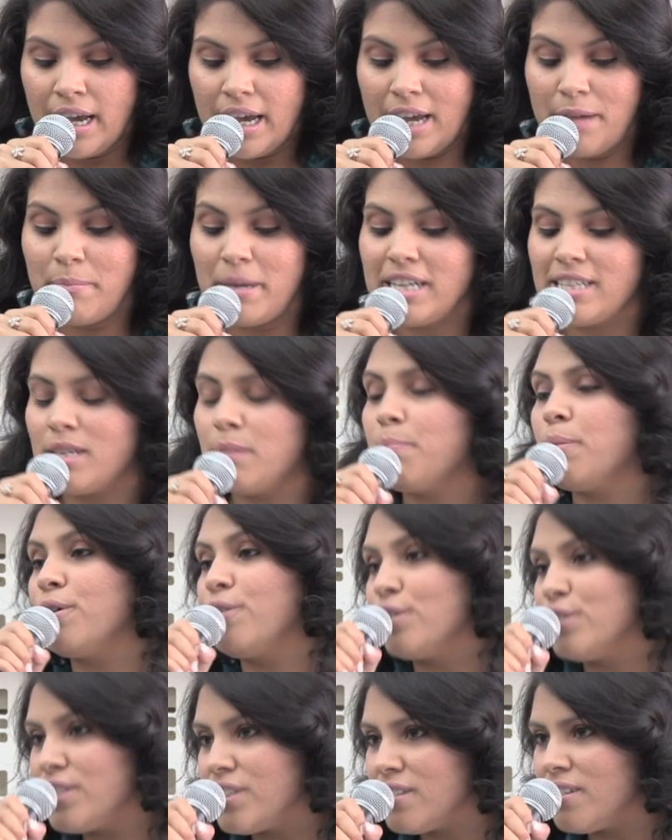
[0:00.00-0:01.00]
It makes it
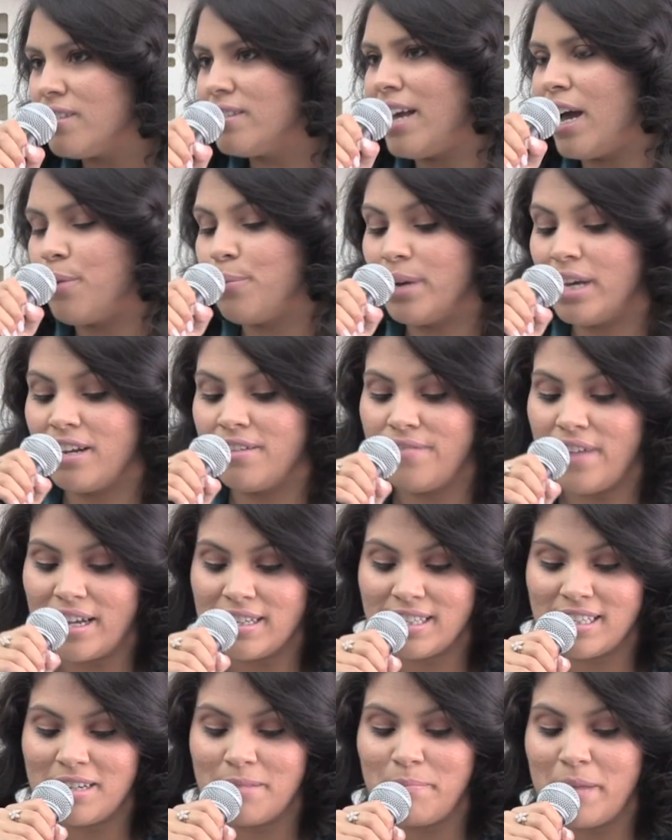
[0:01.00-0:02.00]
personal that we
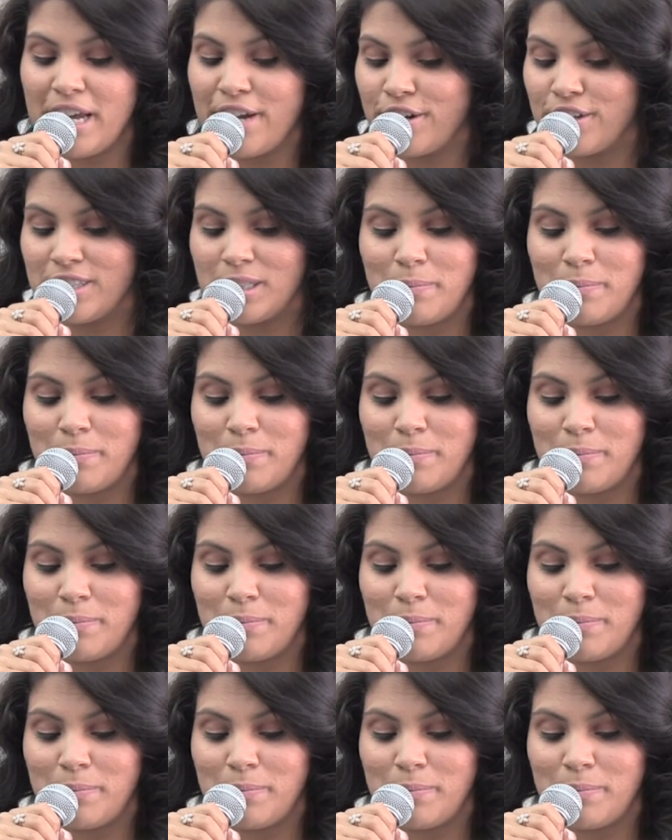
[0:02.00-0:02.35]
invest in maker